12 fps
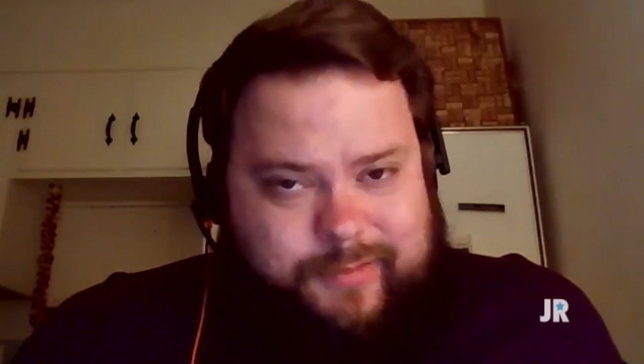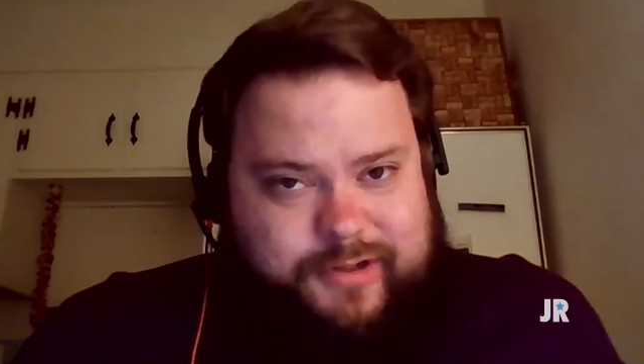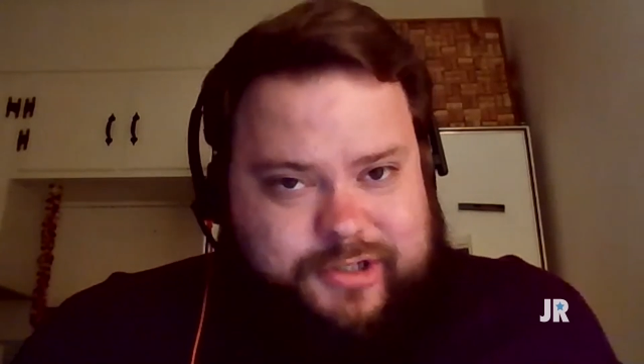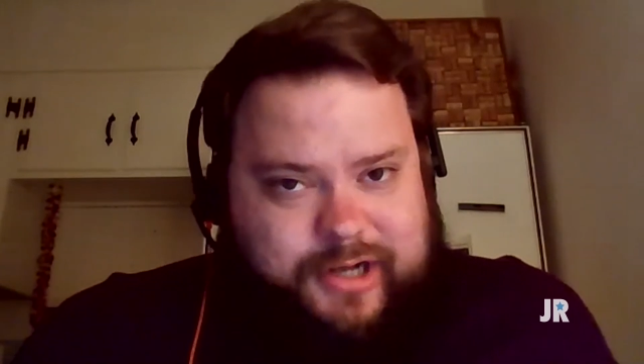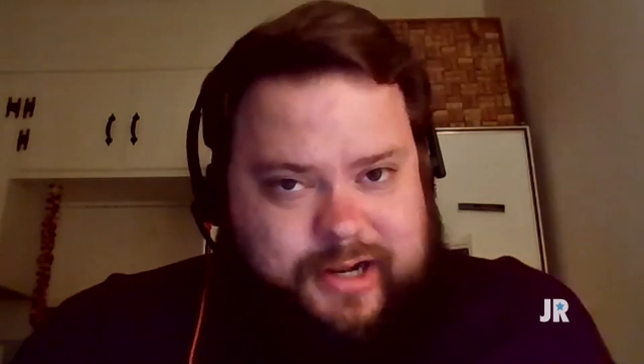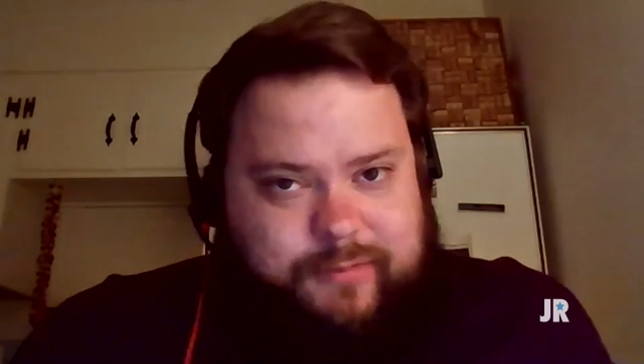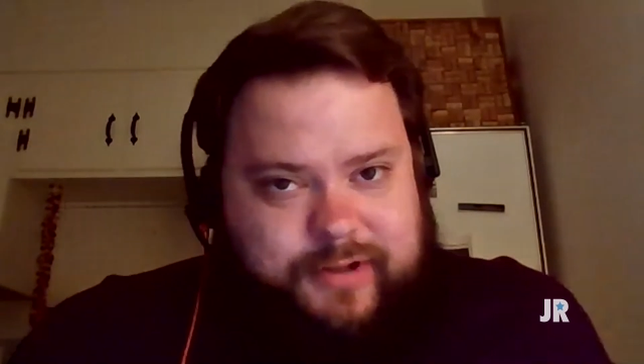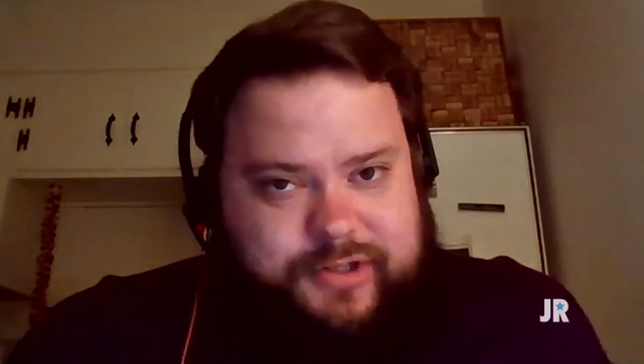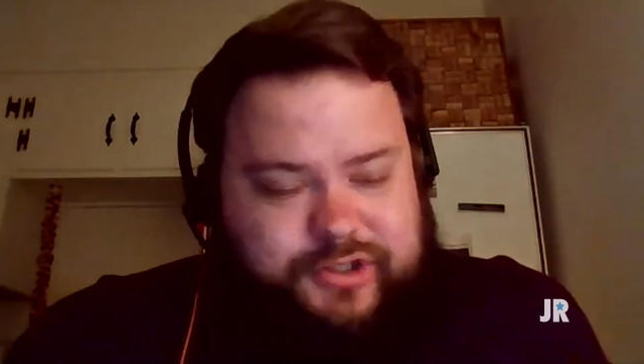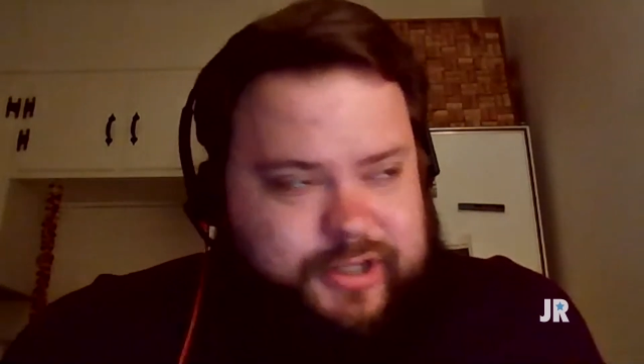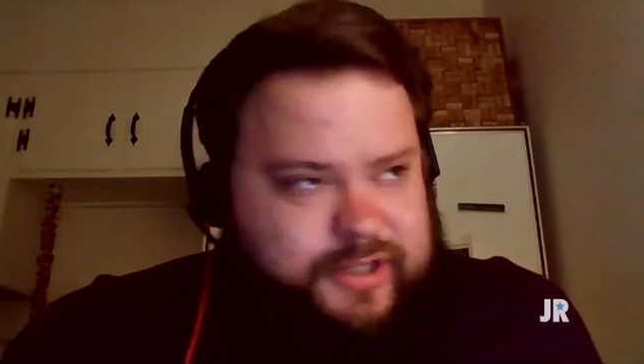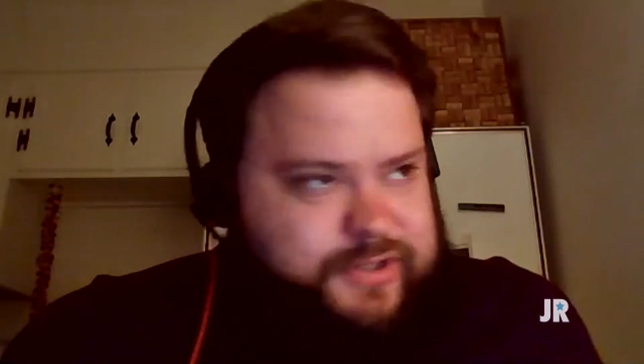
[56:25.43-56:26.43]

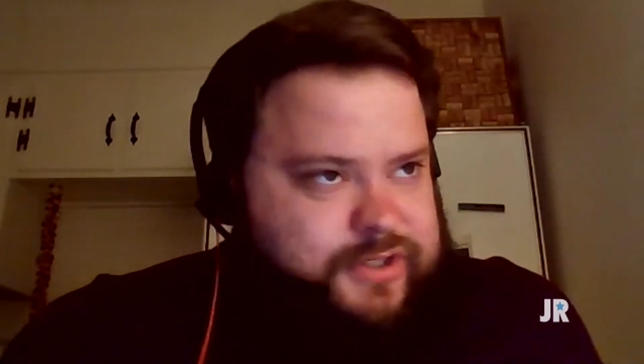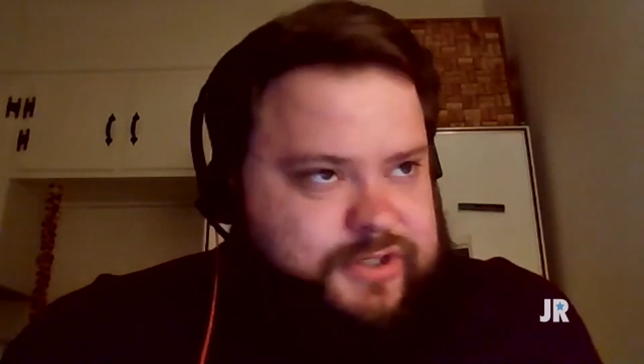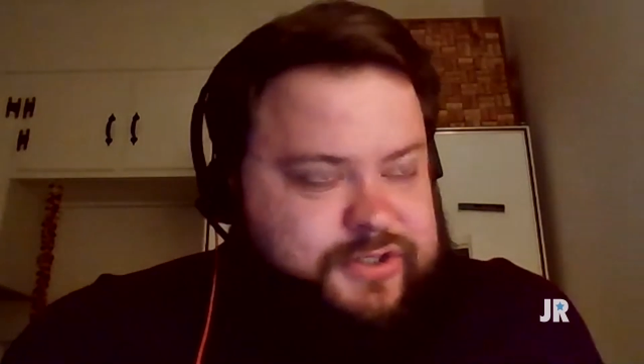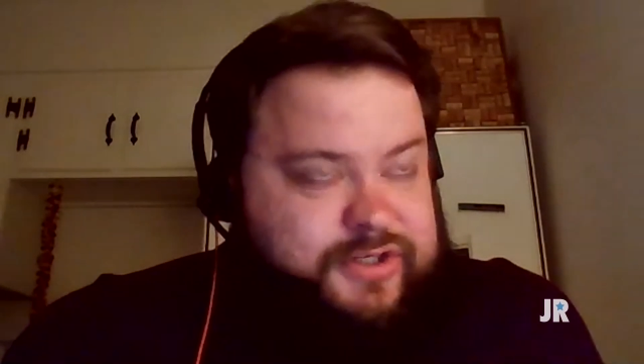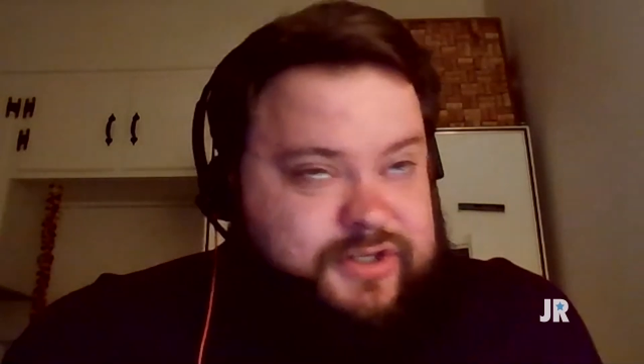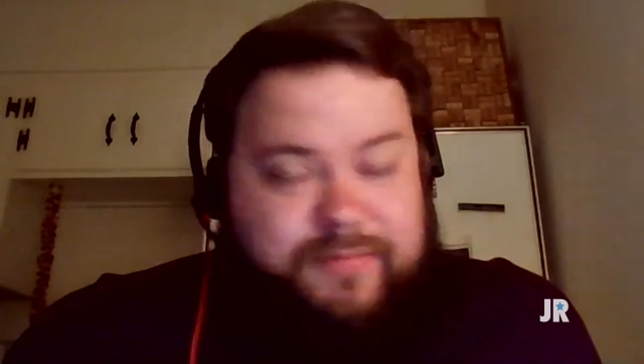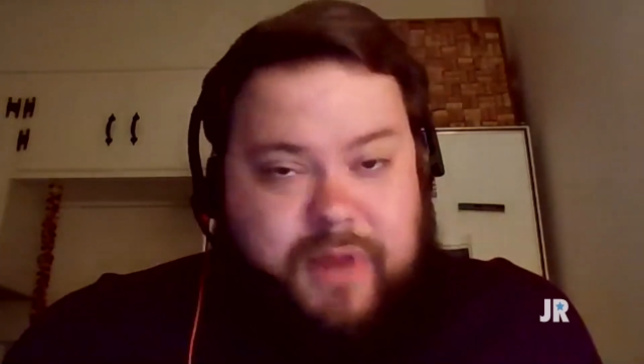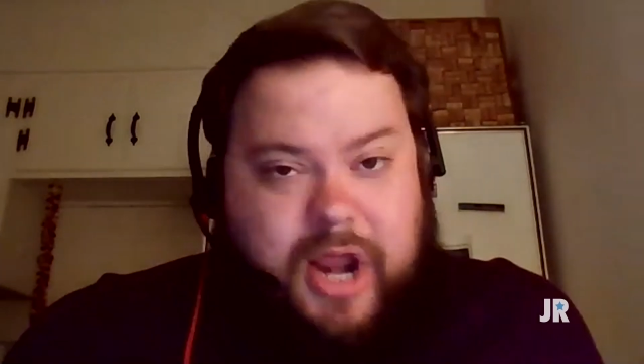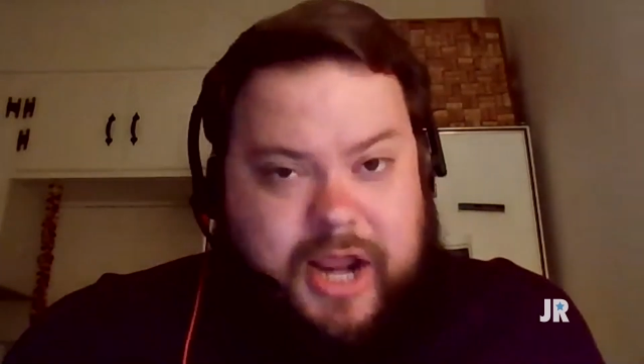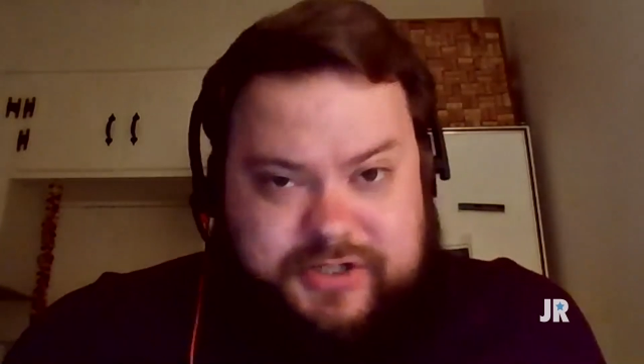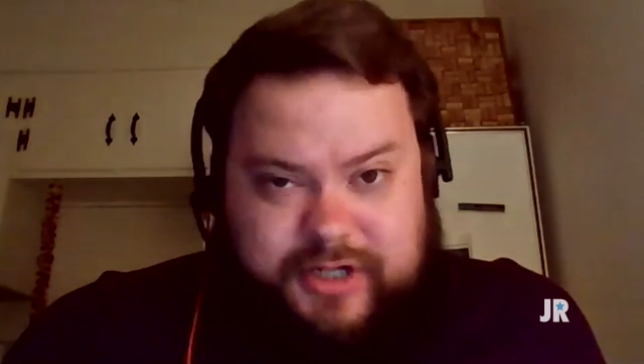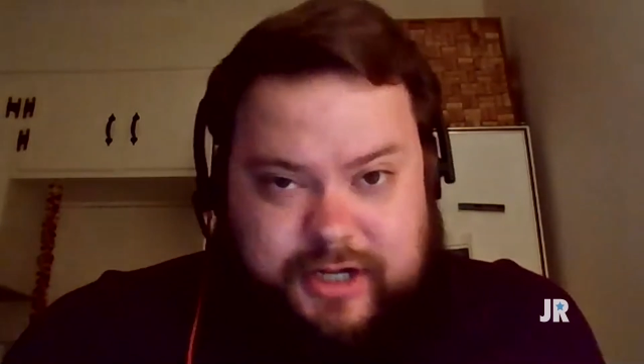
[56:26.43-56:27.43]
which is
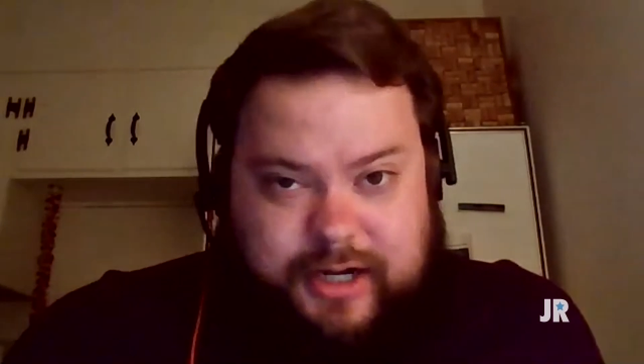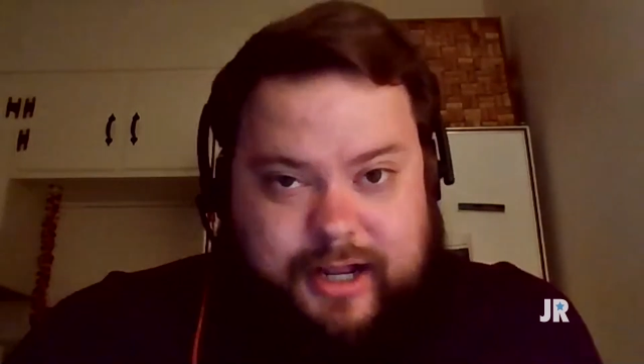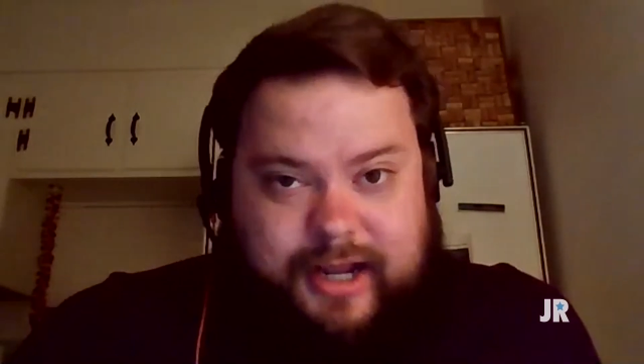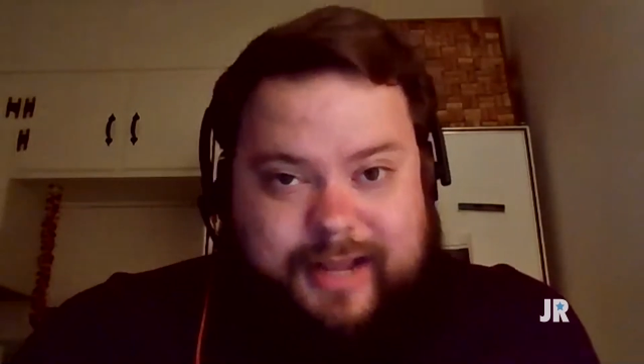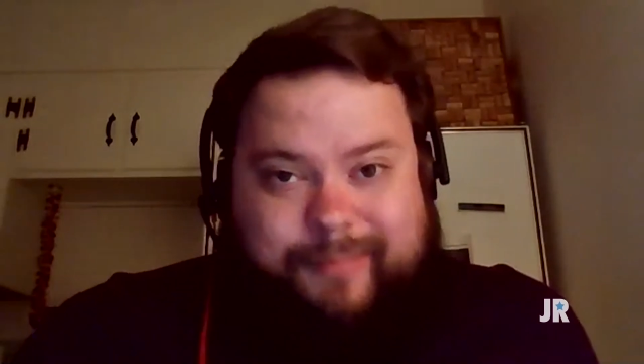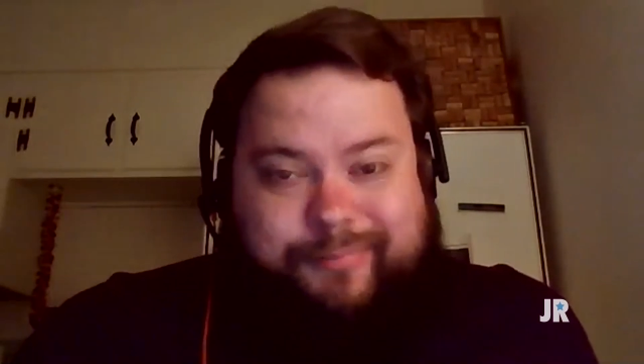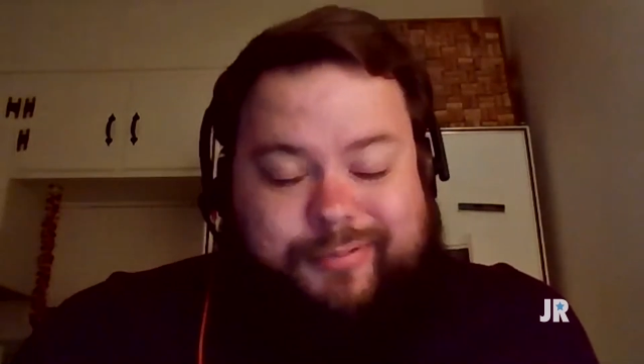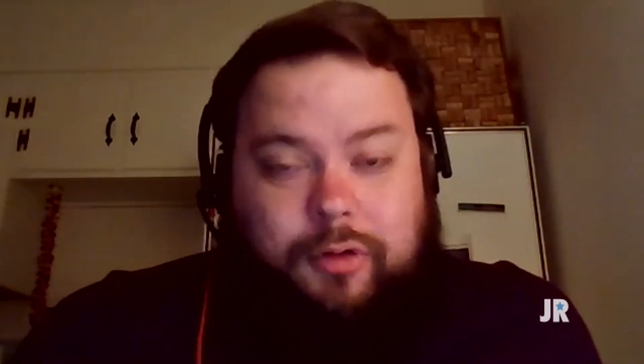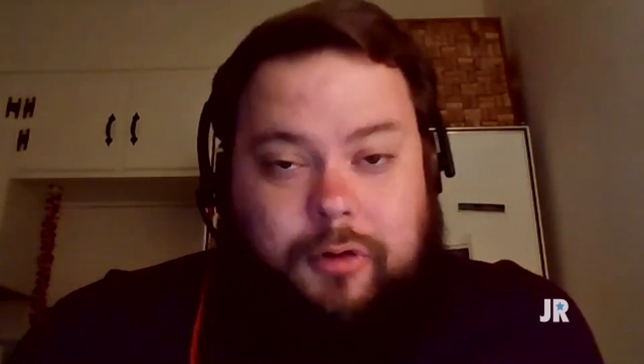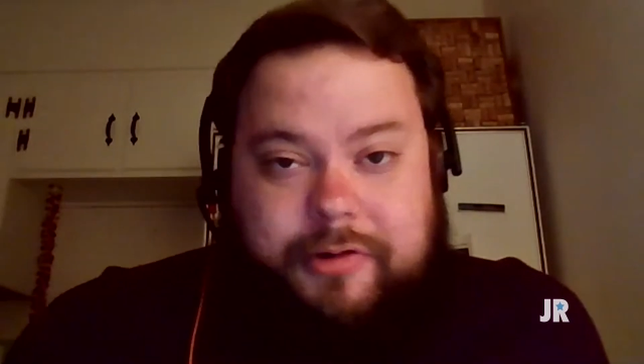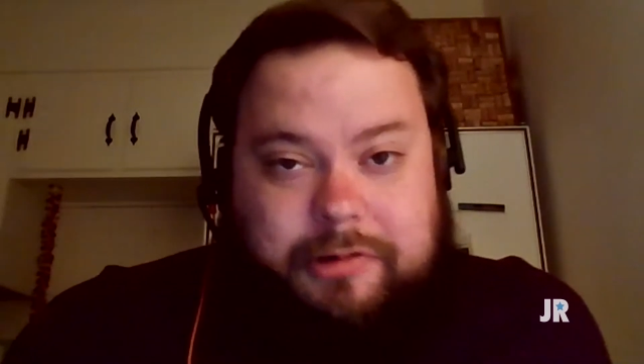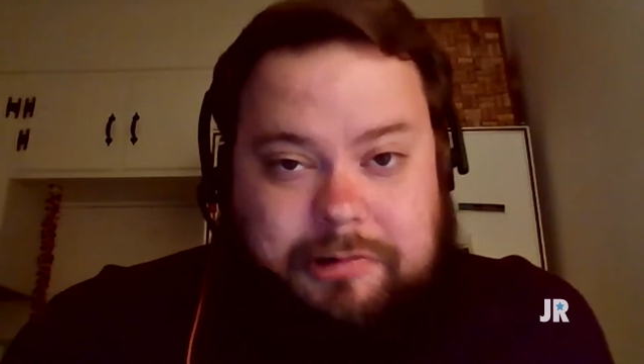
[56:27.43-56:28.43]
amazing, and I
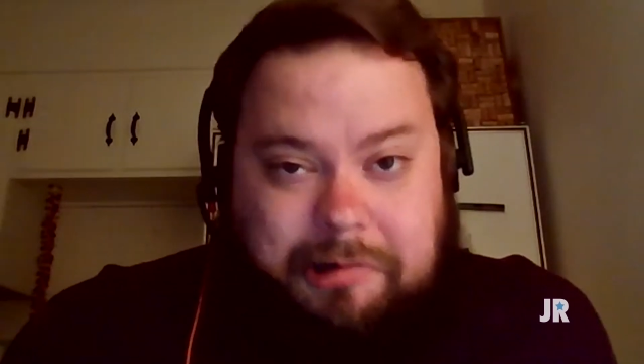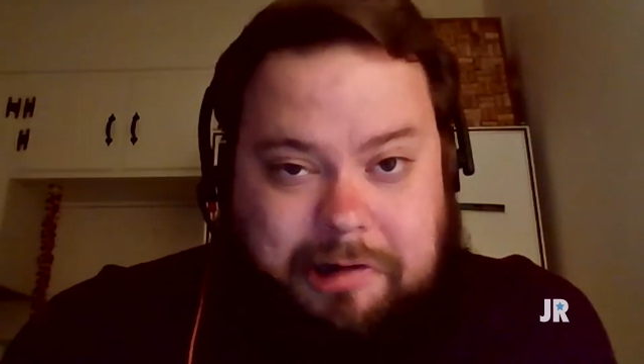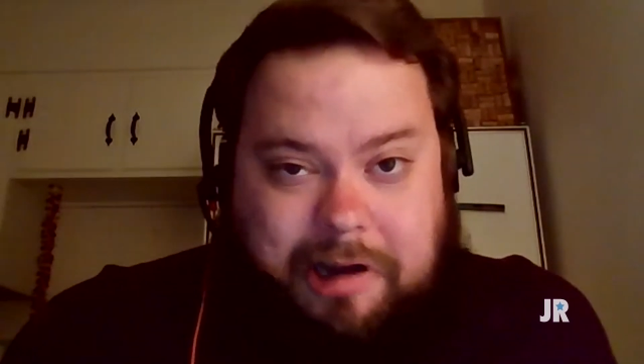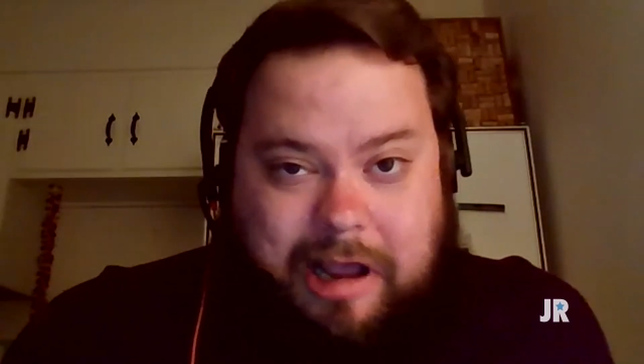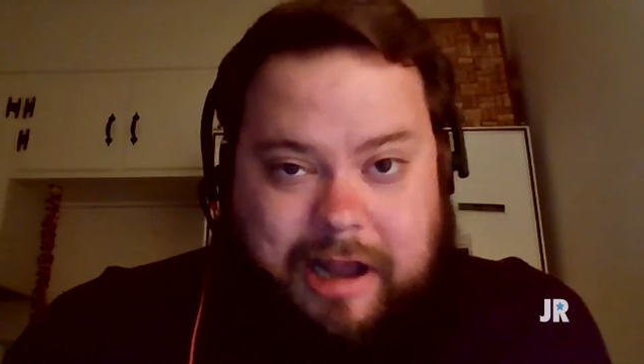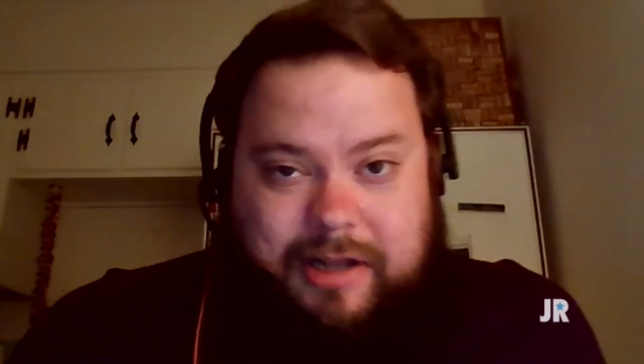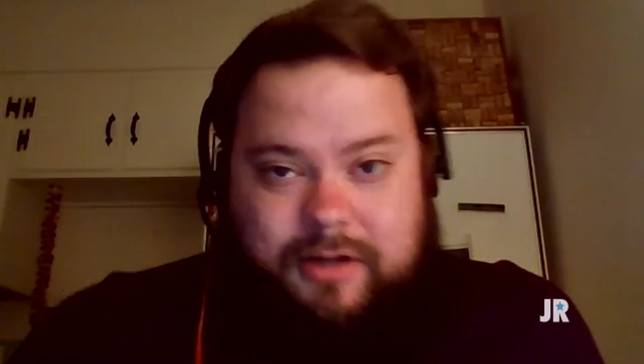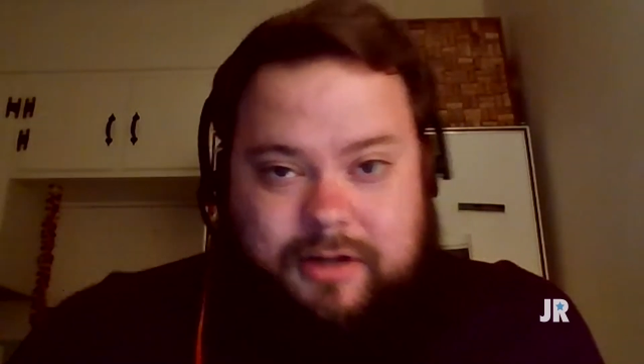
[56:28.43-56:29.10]
implore you to look at it.